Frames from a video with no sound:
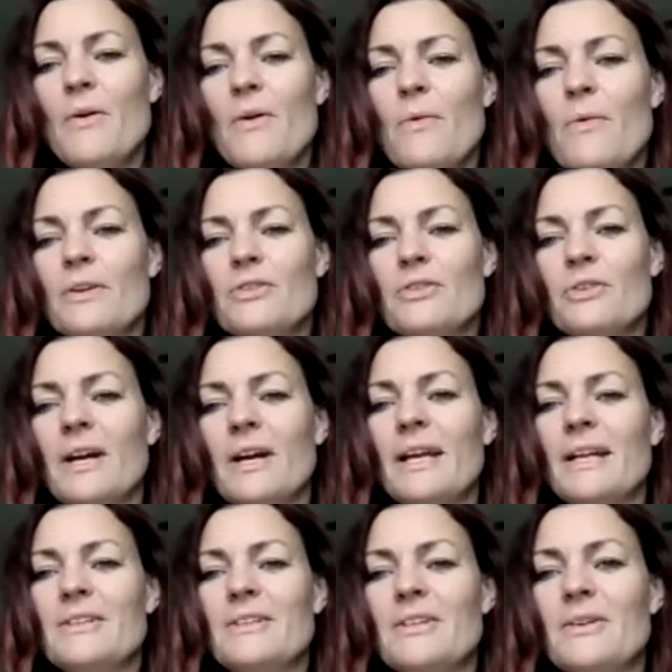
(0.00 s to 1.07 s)
who are
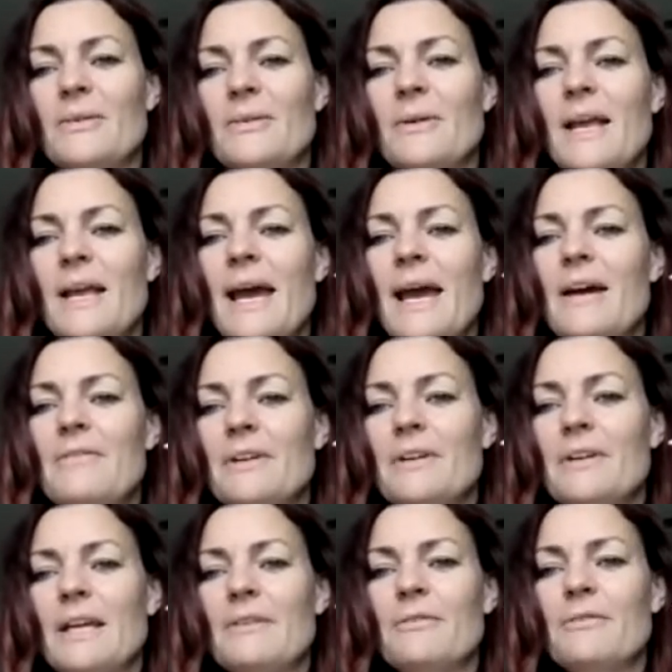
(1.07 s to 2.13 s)
trying to
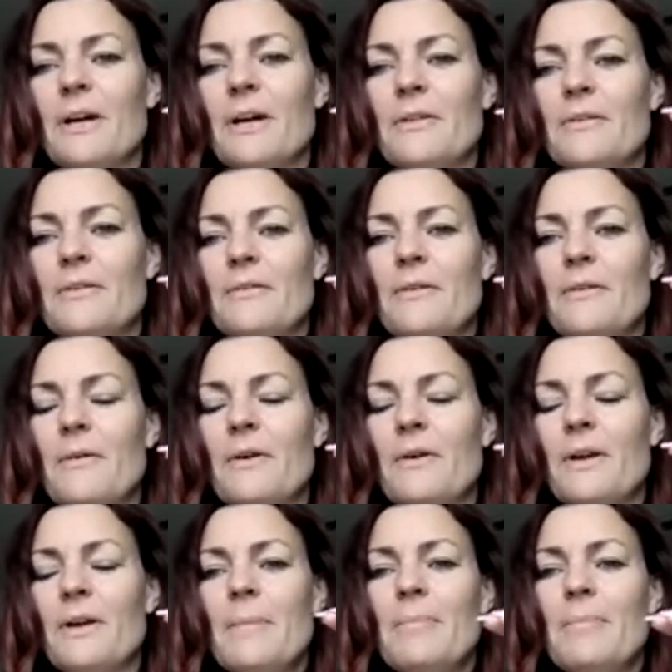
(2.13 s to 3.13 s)
advocate for other folk,